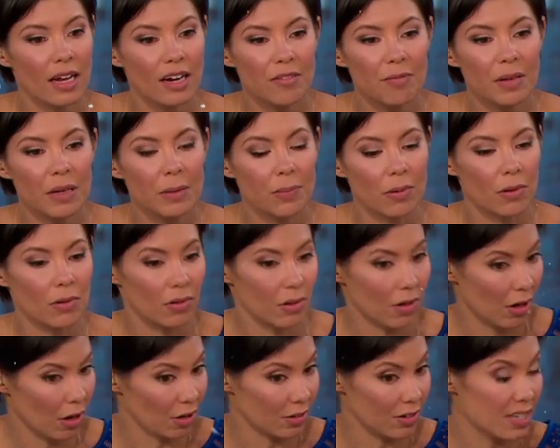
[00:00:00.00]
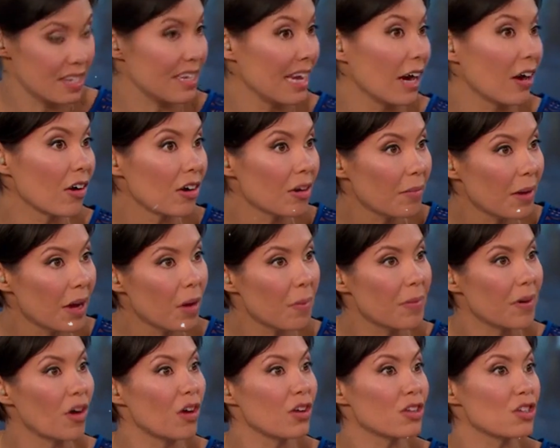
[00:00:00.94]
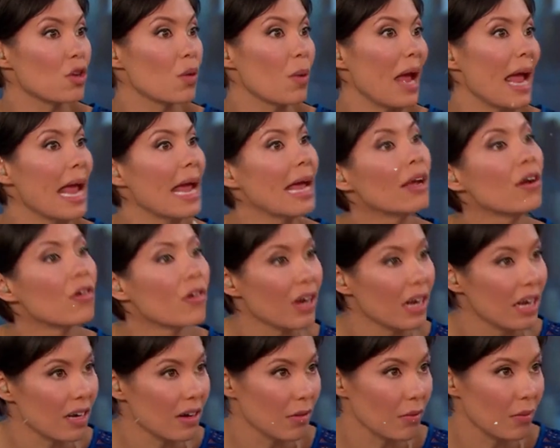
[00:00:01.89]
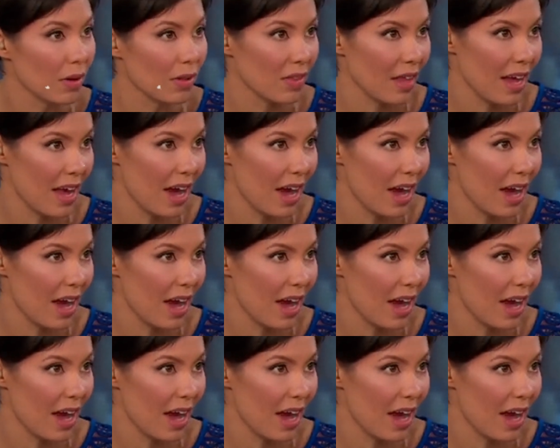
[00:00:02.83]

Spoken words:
They had been pocketed by Alan's cousin, who was 4 years